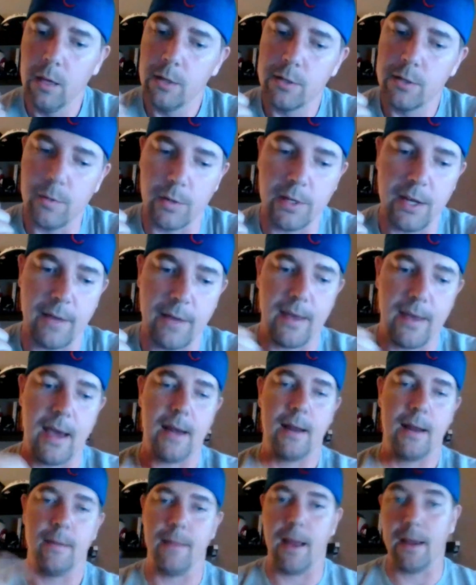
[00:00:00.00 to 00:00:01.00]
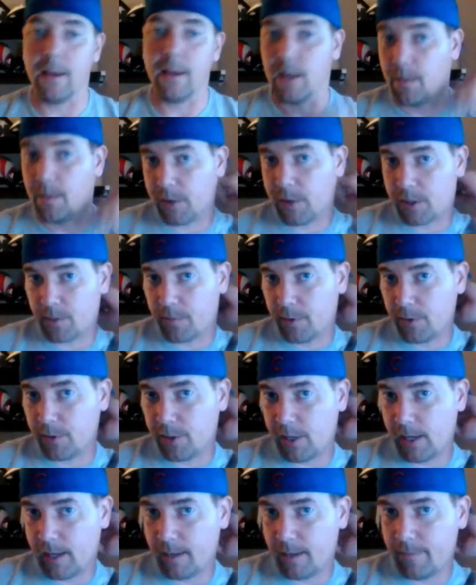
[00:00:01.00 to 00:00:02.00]
So once you have that up, now you can put your
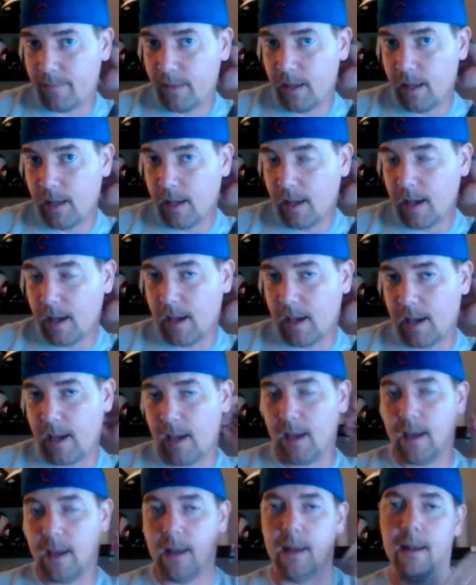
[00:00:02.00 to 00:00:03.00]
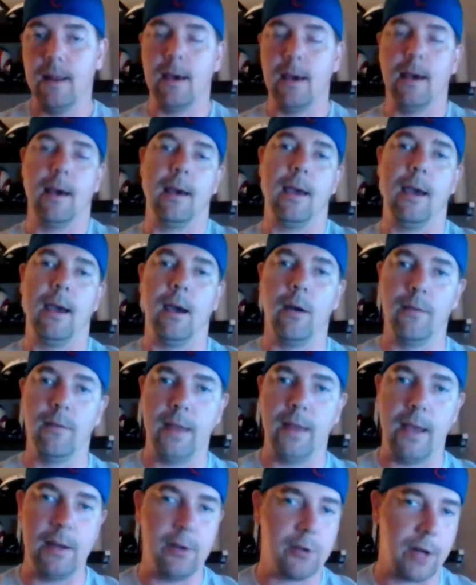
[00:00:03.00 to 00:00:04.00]
bougie in, and over
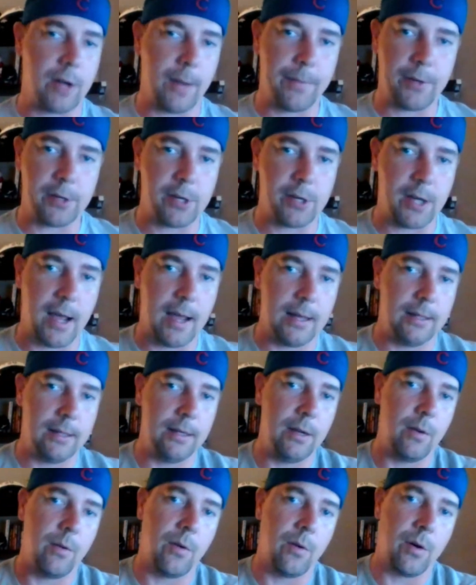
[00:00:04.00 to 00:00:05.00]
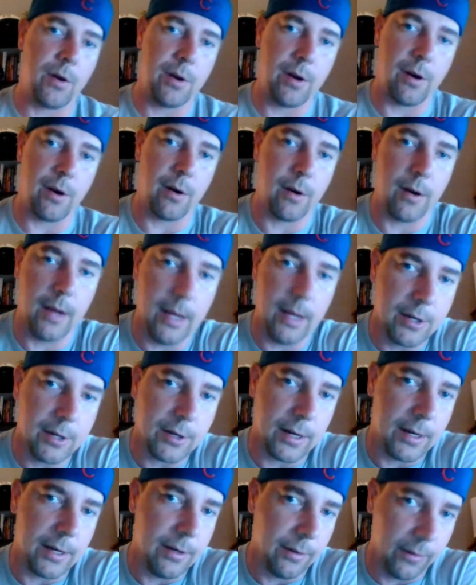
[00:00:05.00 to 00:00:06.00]
that you drop your Shiley or your
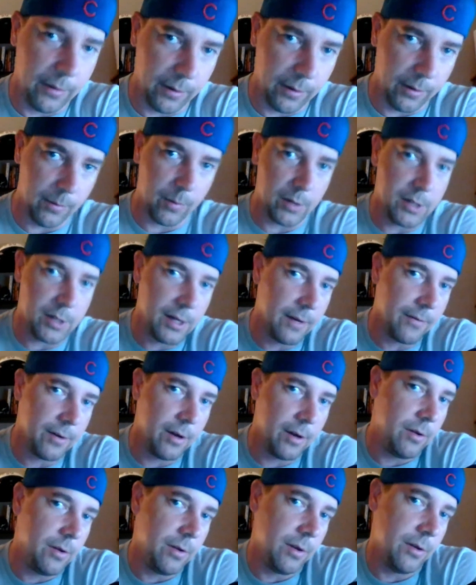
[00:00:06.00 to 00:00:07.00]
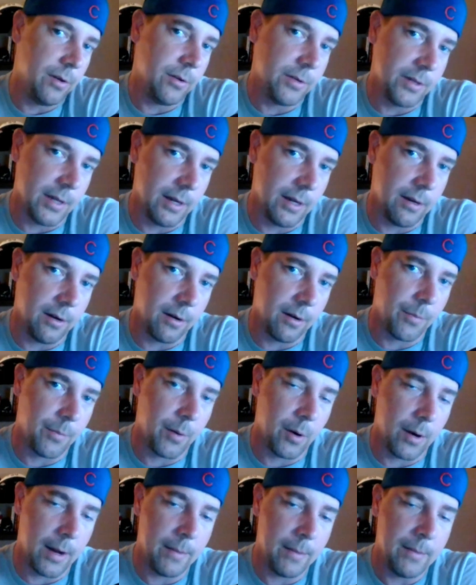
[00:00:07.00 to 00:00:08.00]
endotracheal tube, whichever you use at your
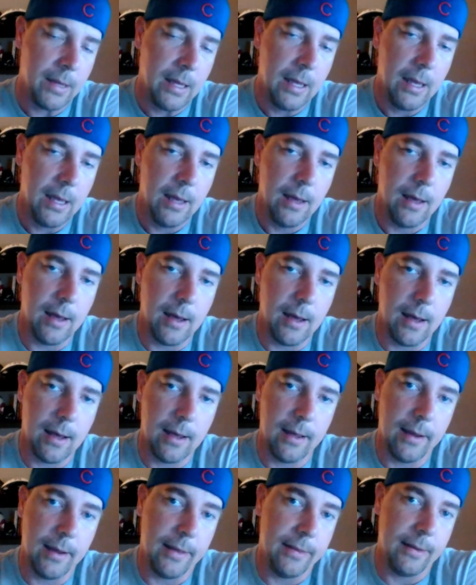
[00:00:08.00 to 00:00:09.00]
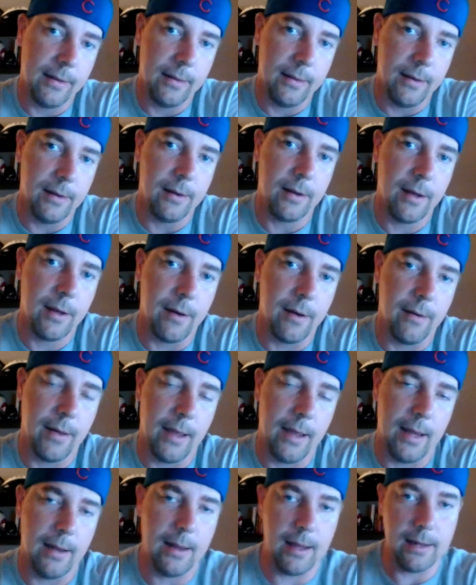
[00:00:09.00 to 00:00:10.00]
program, and then there you go.
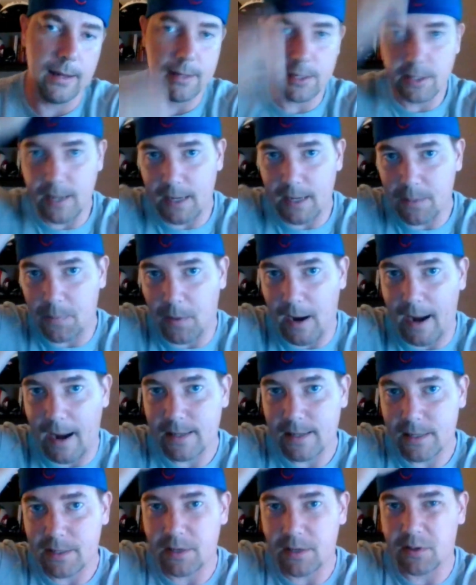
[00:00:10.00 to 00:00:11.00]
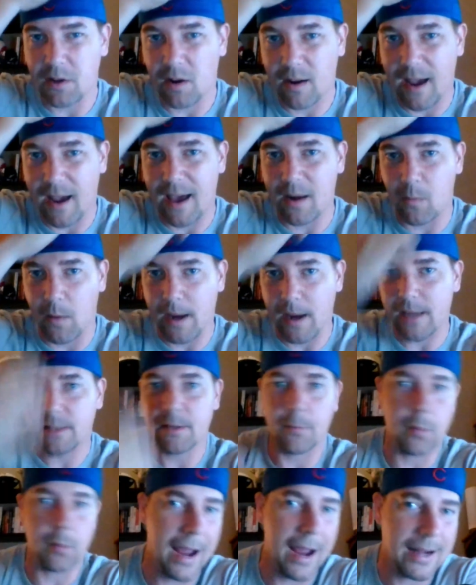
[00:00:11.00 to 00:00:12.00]
And it just takes practice. There's all kind of ways
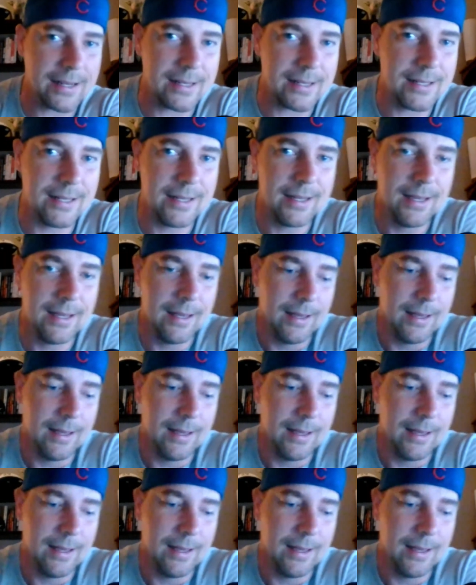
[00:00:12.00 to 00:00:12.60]
to practice it.